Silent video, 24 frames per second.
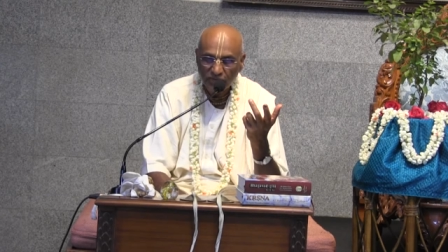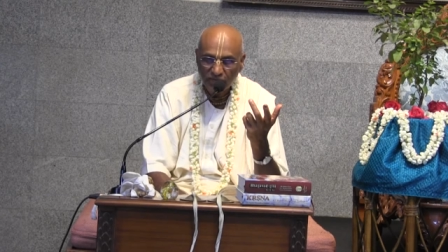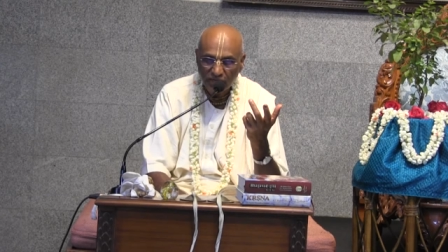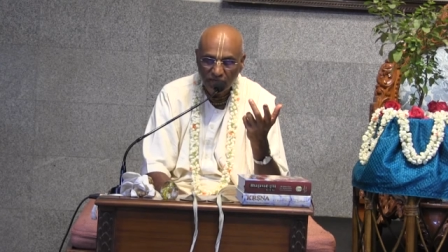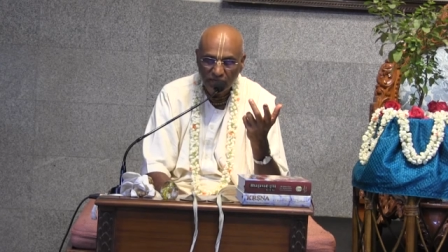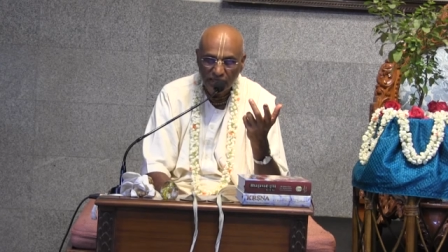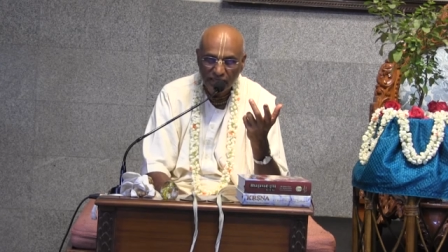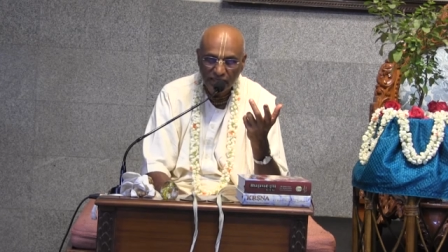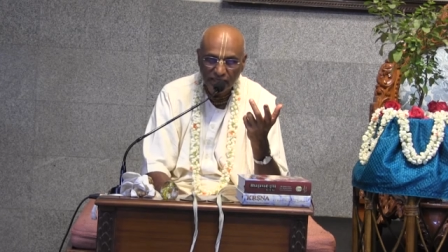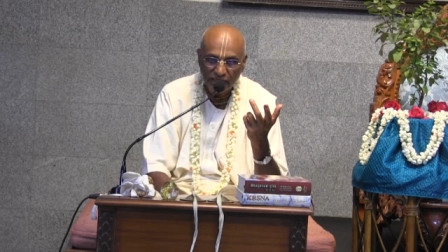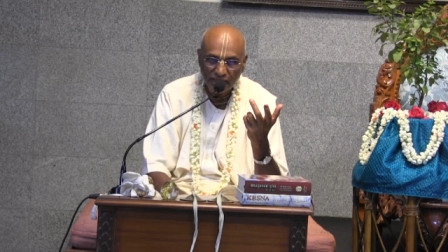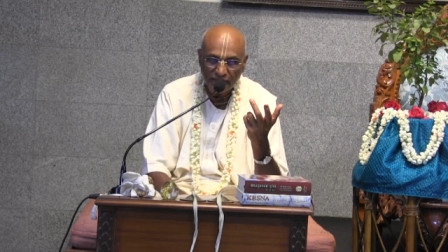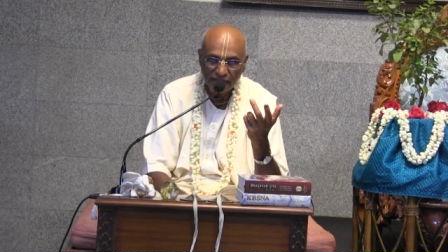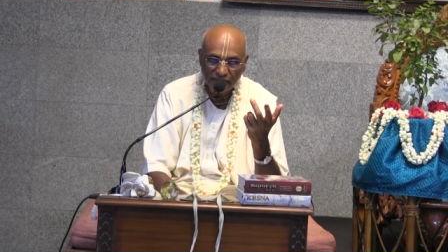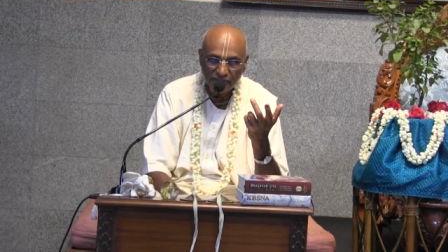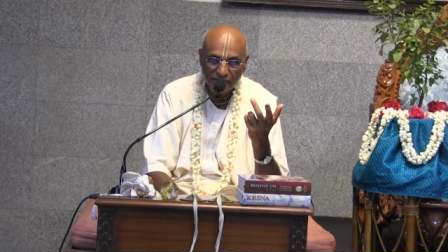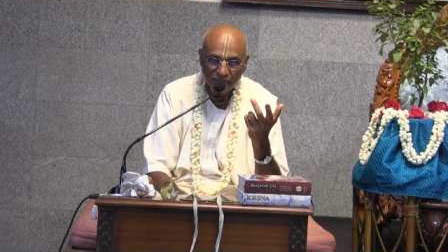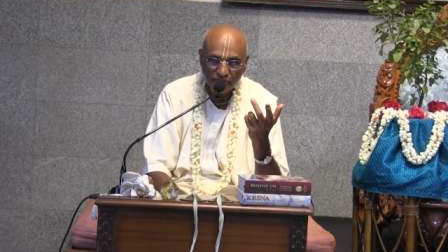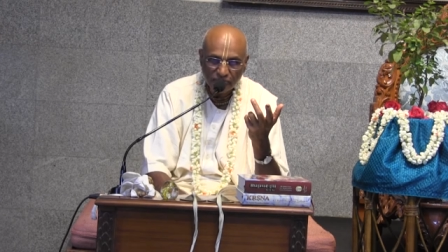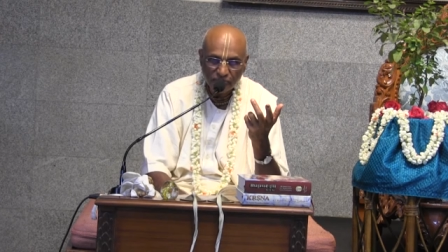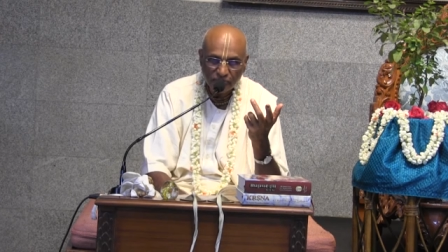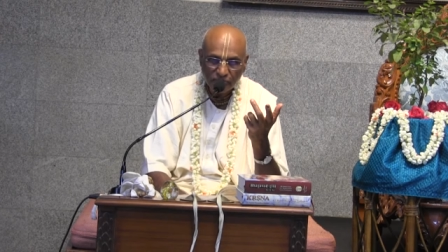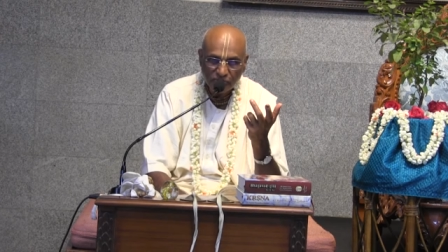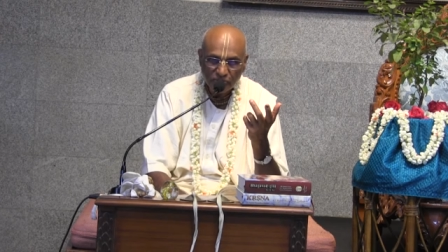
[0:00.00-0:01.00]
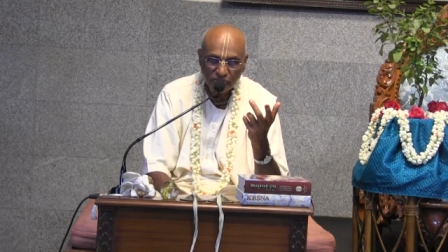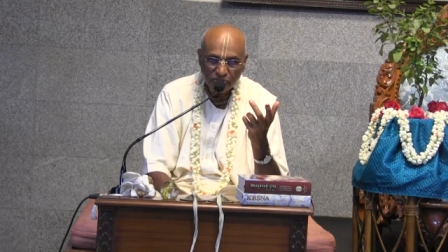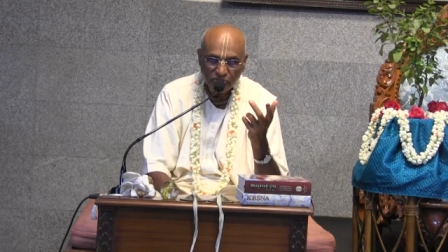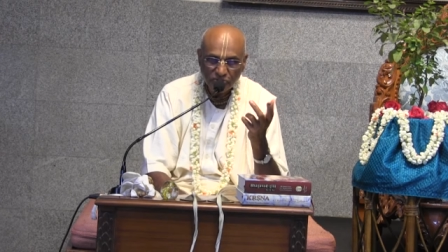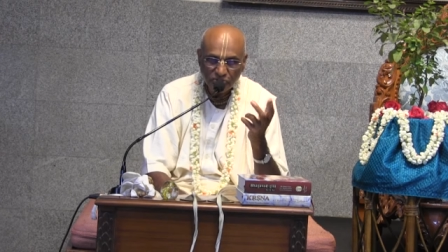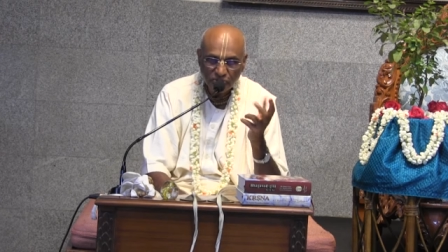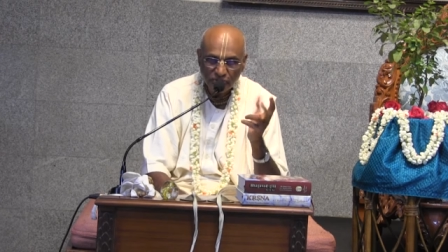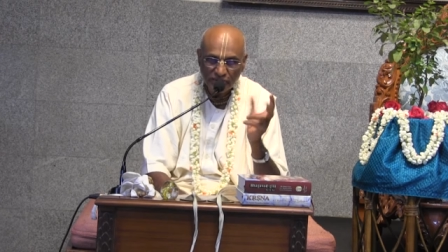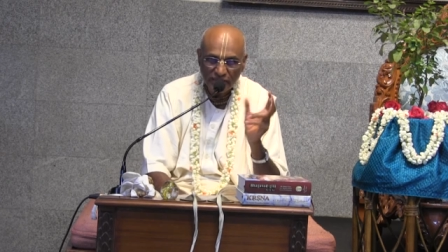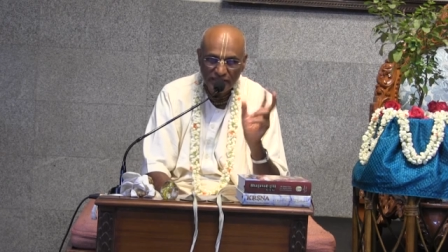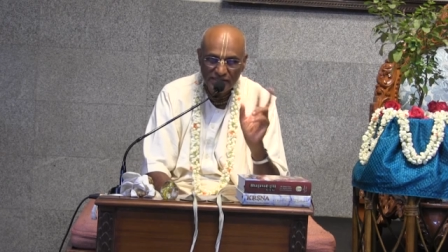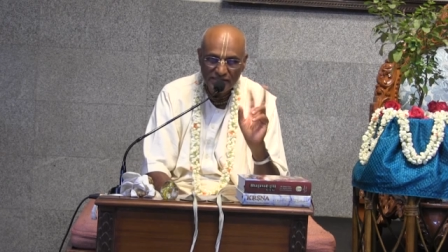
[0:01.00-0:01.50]
Right?
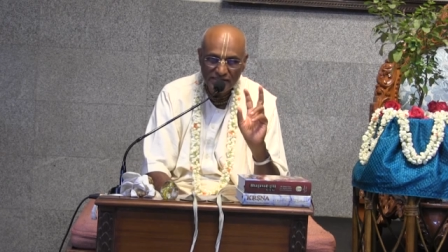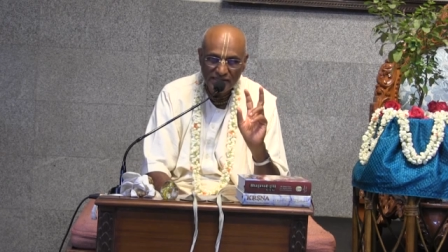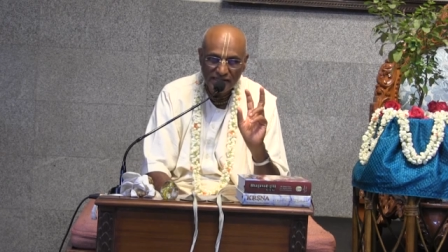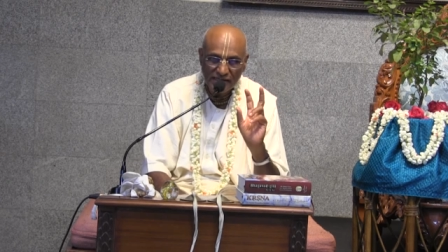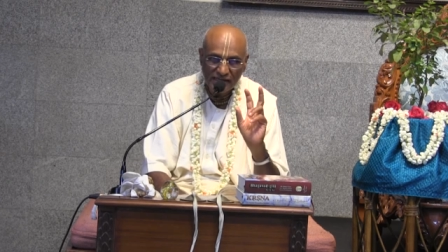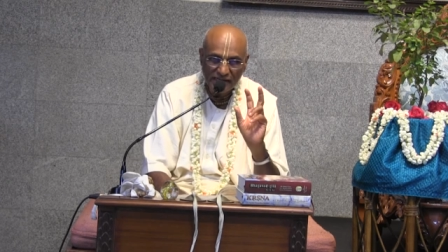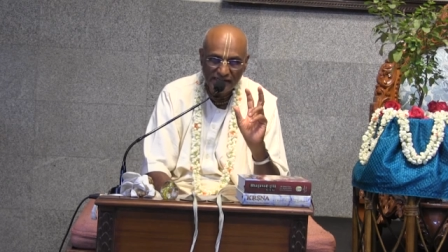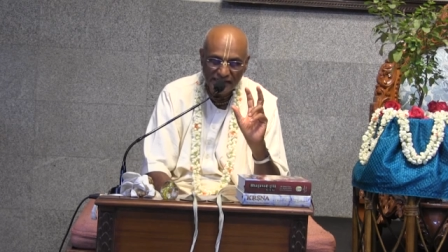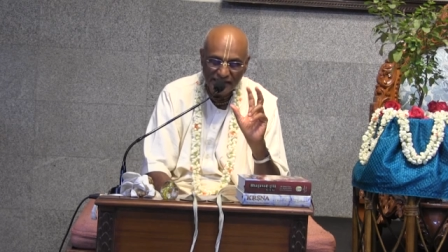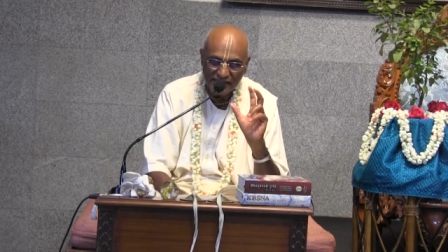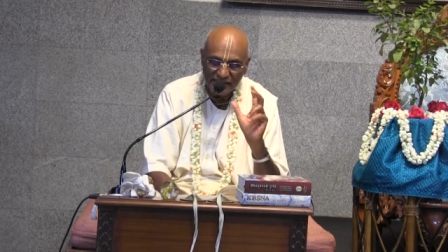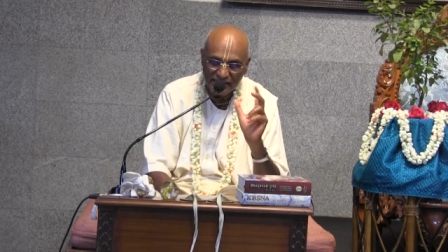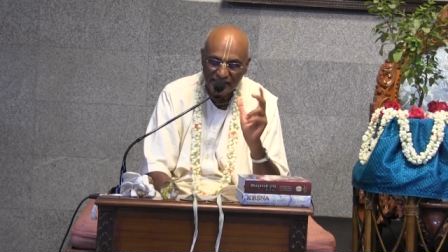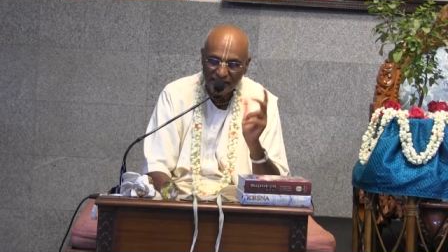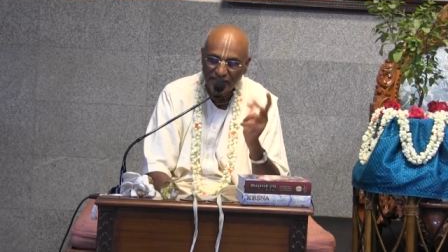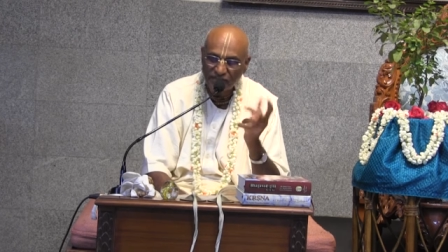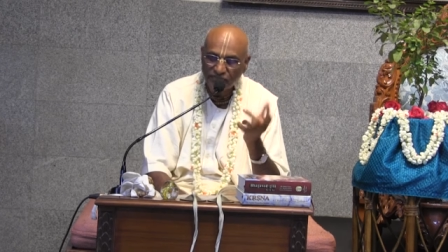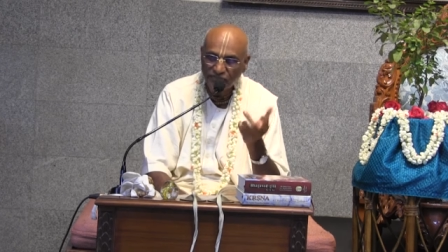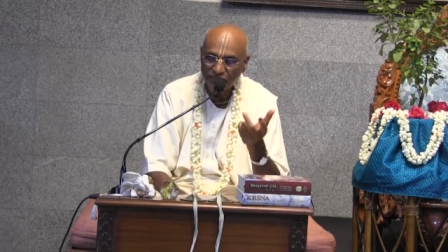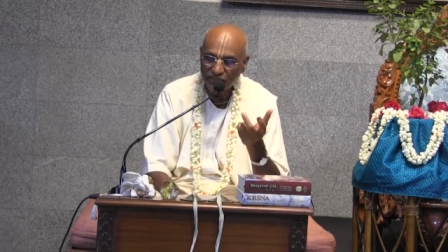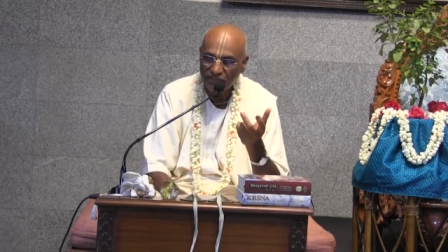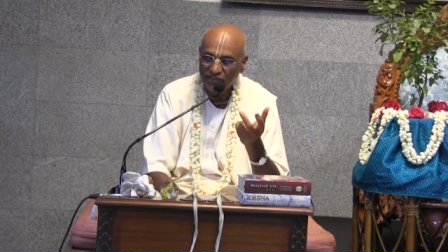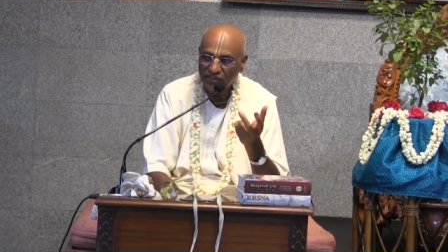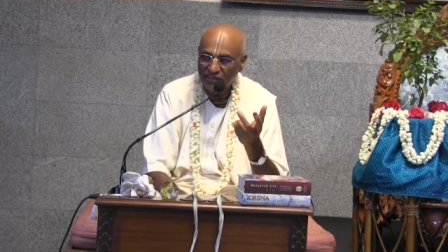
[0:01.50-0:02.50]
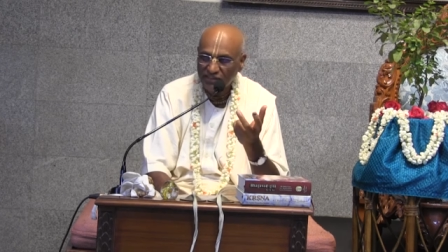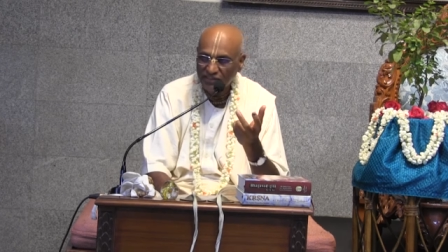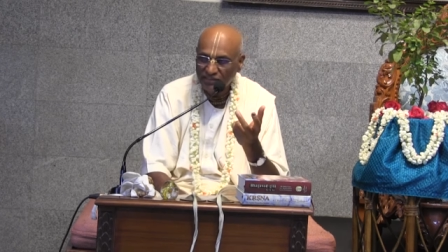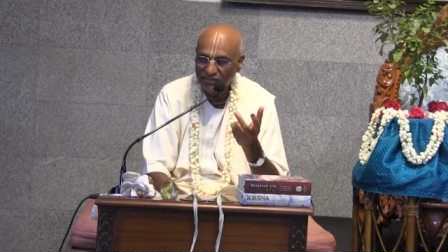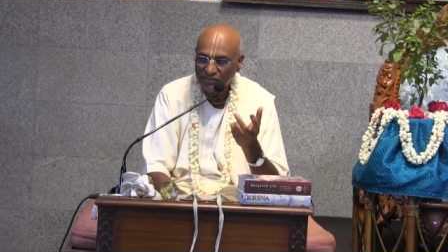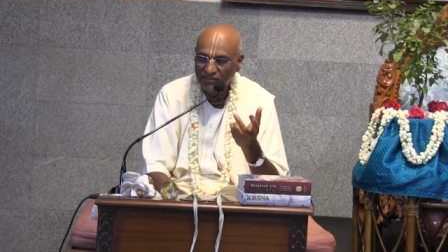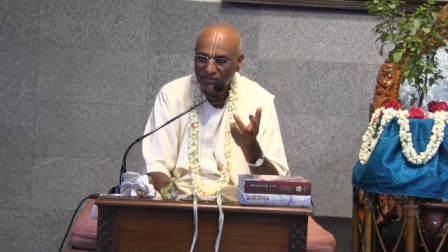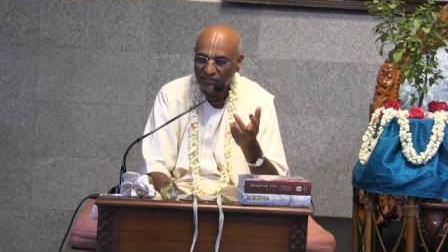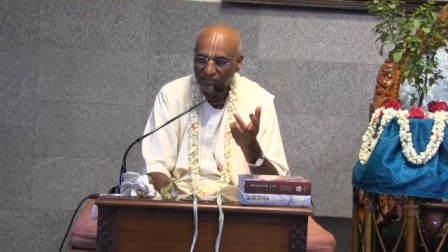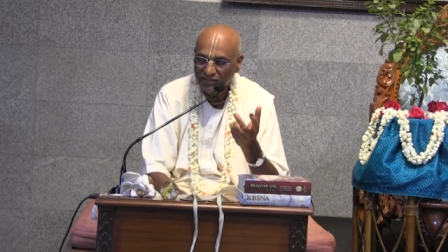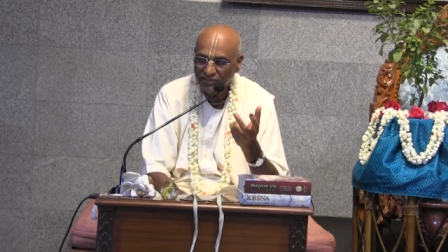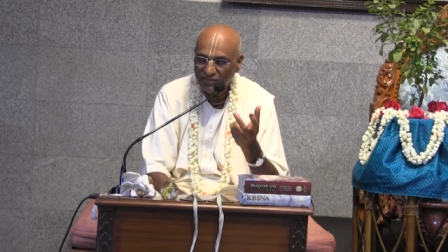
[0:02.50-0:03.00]
So that is the content of the
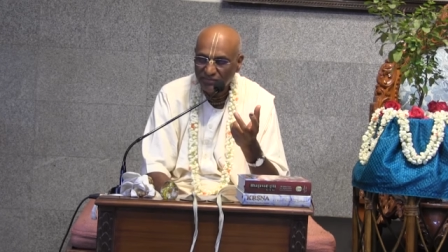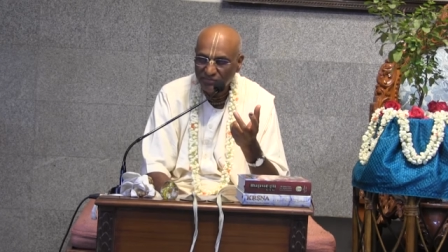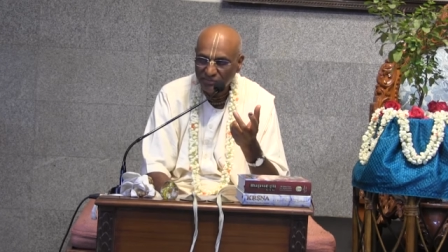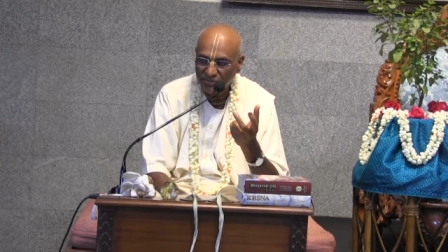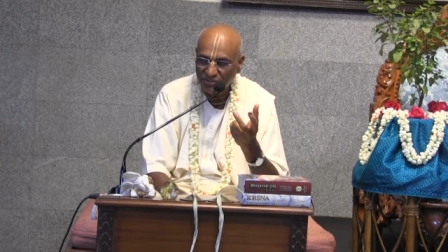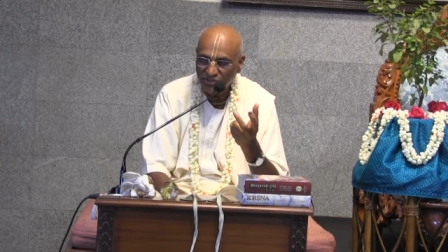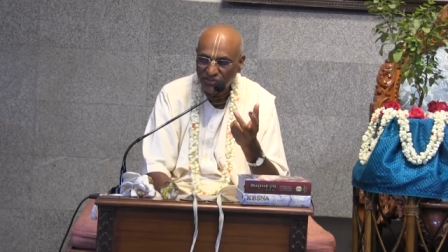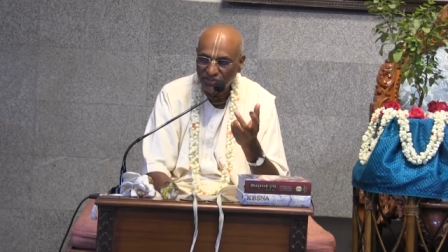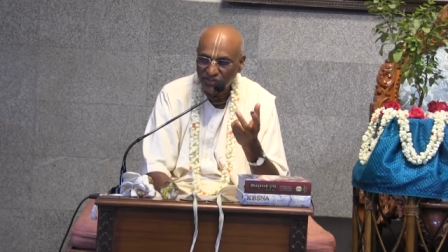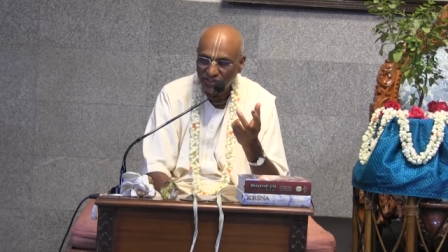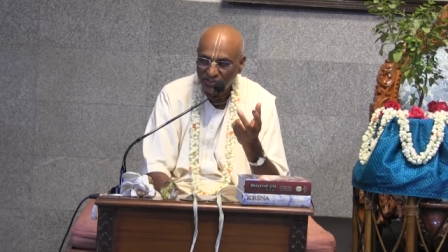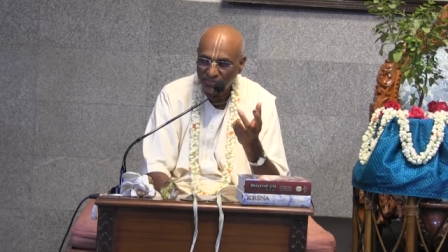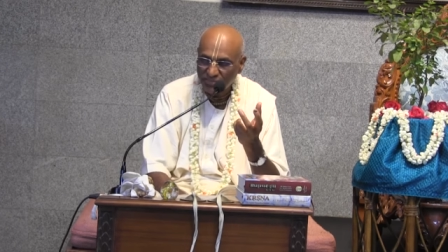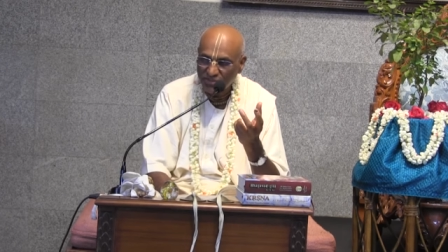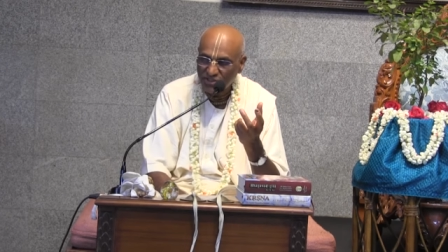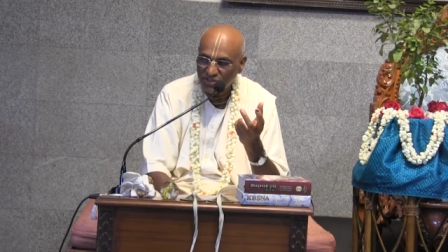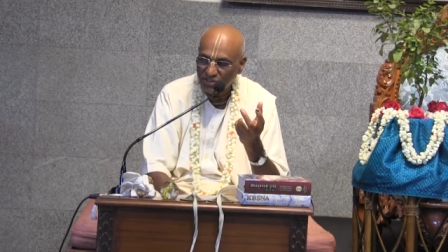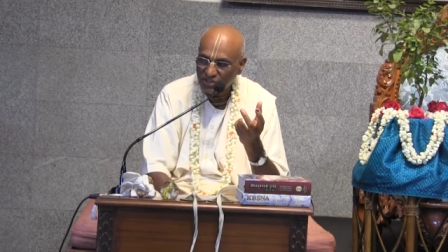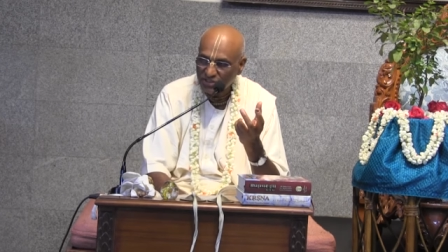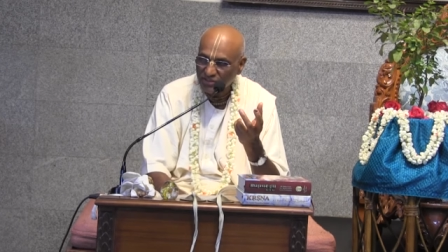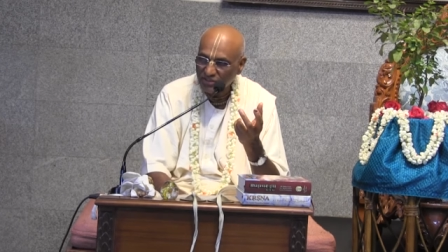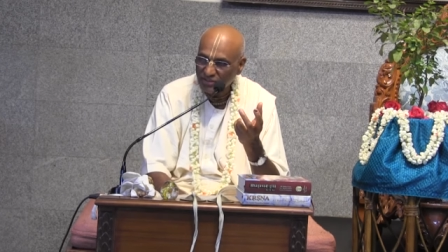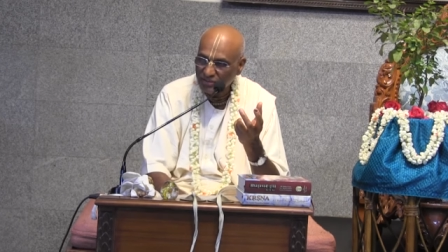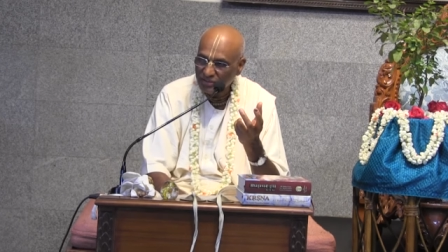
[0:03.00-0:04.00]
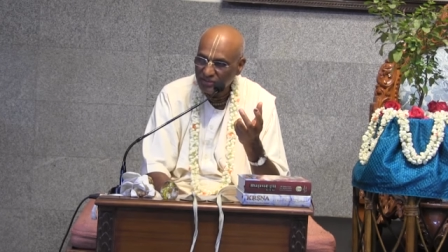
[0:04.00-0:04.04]
mixing machine.